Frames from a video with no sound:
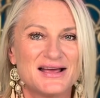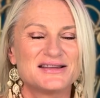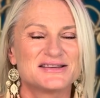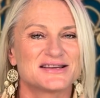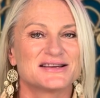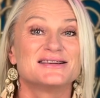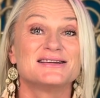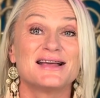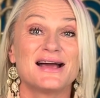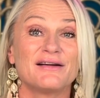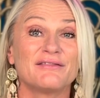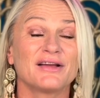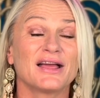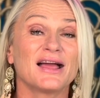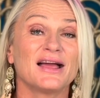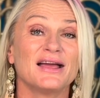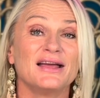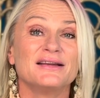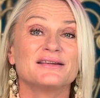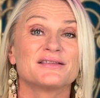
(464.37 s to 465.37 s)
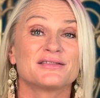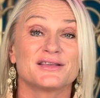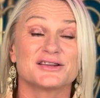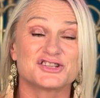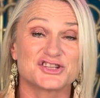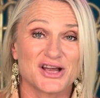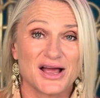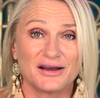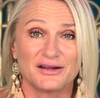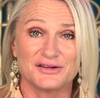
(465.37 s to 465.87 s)
to navigate the
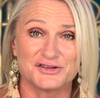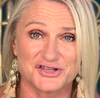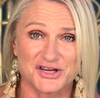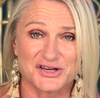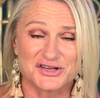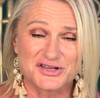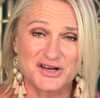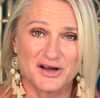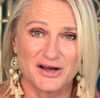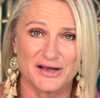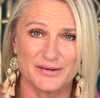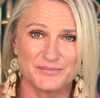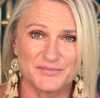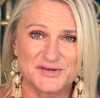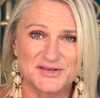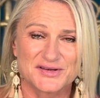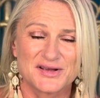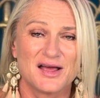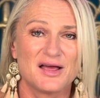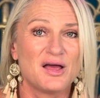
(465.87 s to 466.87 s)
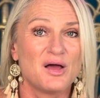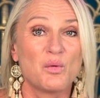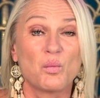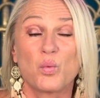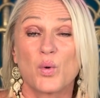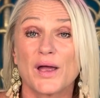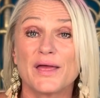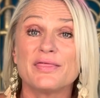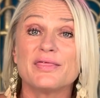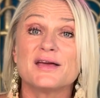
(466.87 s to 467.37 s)
challenging times,
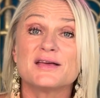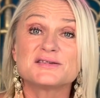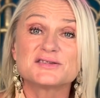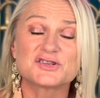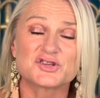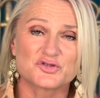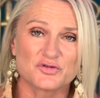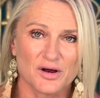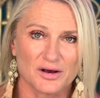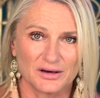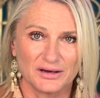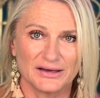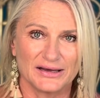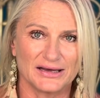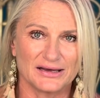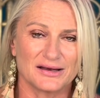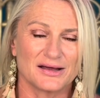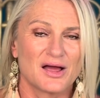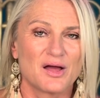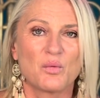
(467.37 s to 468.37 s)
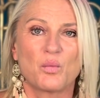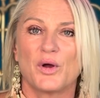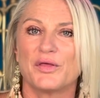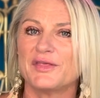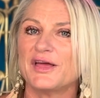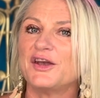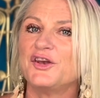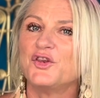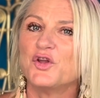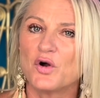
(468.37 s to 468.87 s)
when they're struggling, when
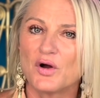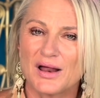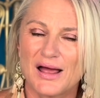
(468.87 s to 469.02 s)
they're not